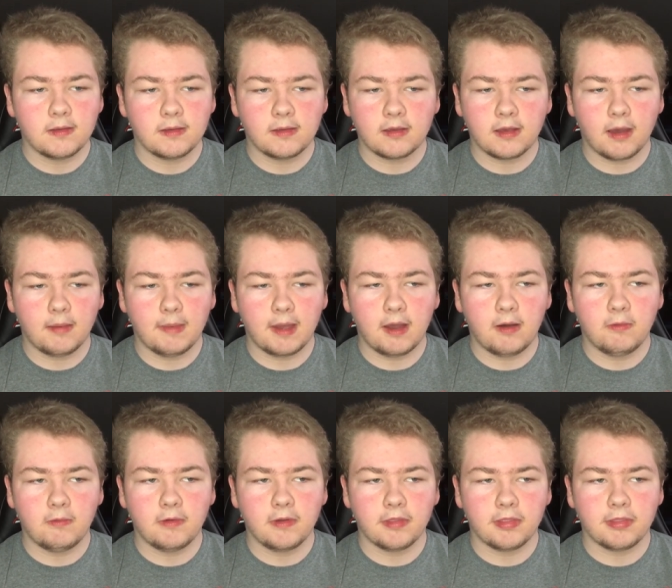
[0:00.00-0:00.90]
come out
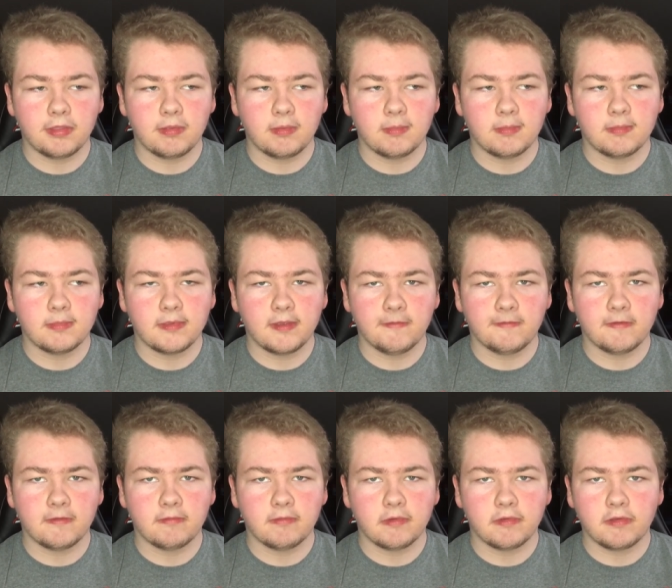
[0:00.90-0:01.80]
with
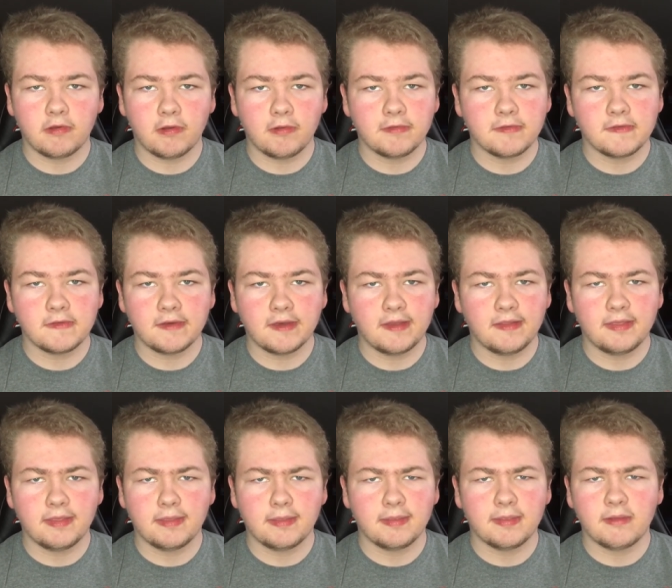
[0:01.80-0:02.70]
different results
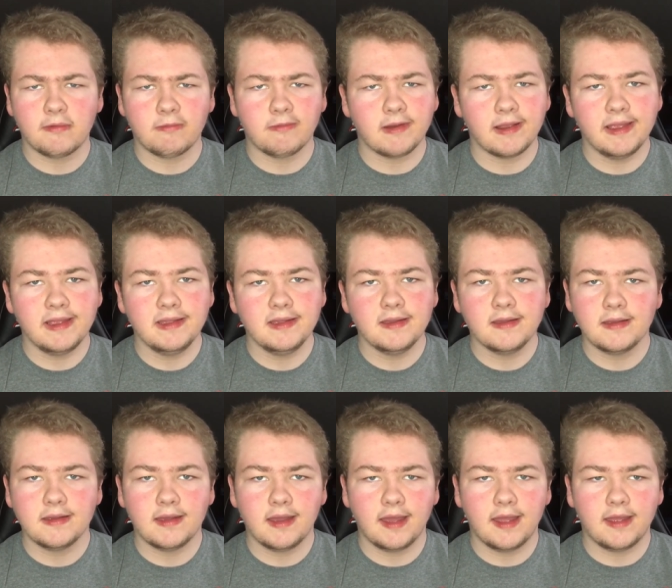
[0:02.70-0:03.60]
in the ring,
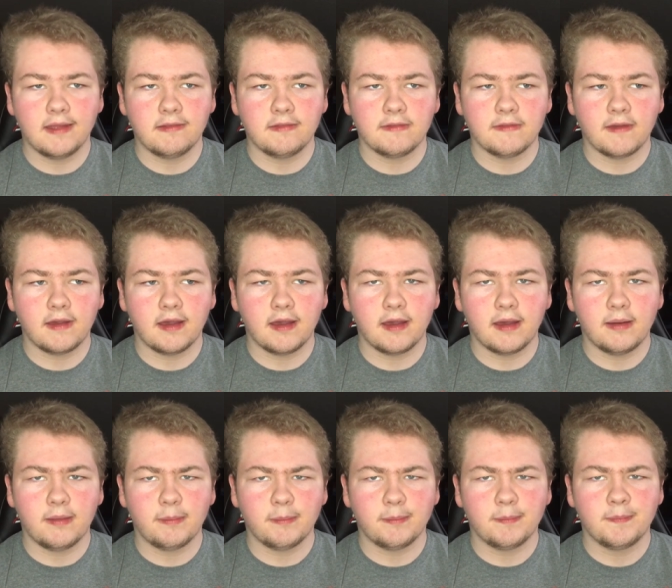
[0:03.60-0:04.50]
and
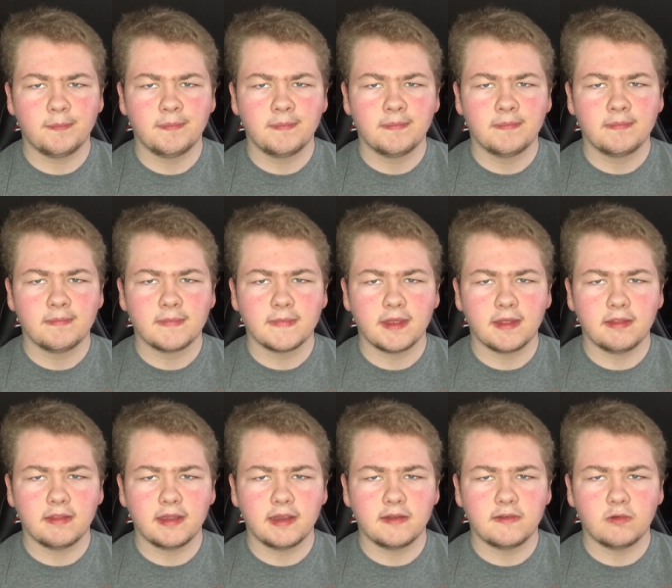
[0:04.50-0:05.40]
um, can
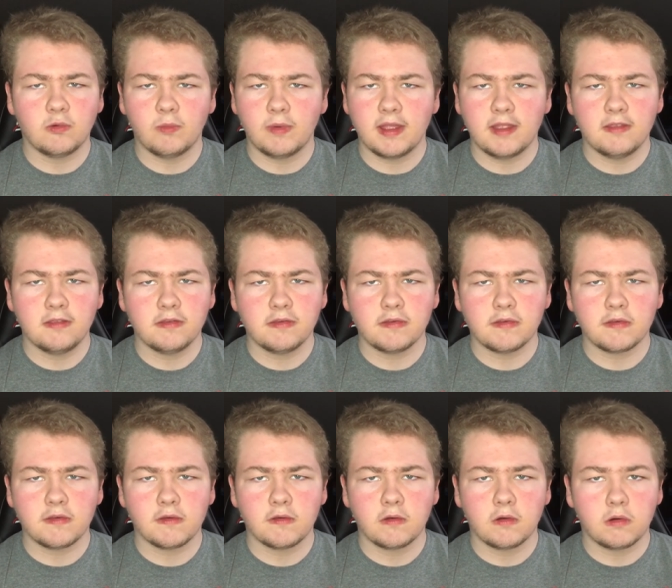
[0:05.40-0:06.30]
lead to
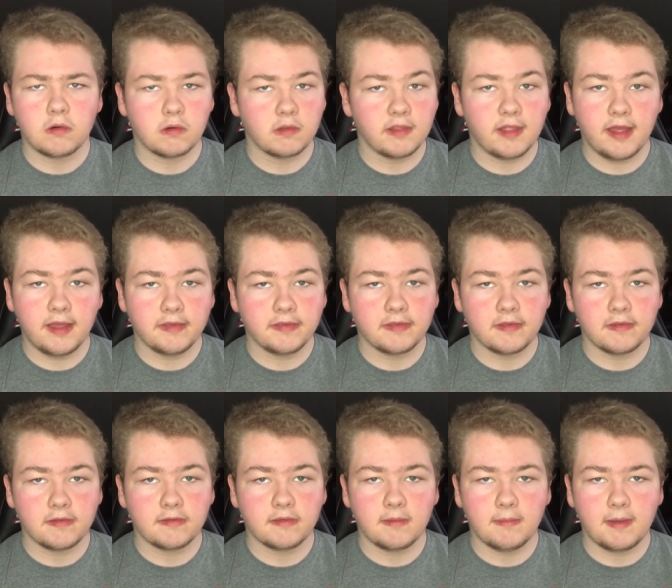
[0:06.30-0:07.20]
wins or
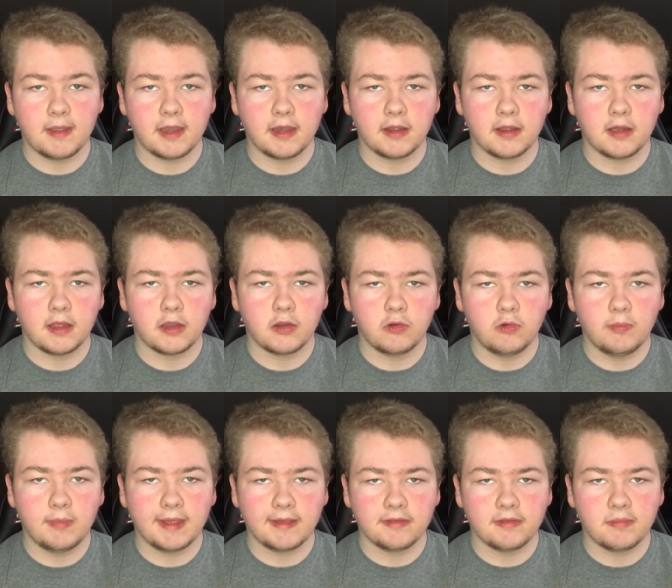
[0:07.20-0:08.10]
losses depending on who
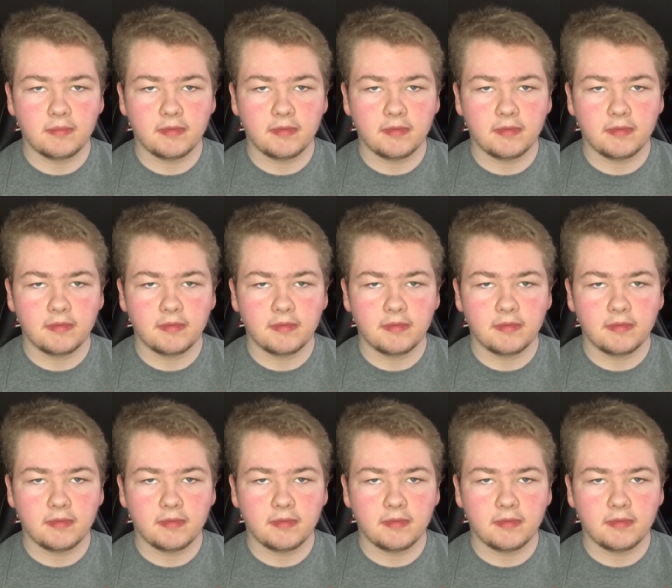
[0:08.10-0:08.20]
makes the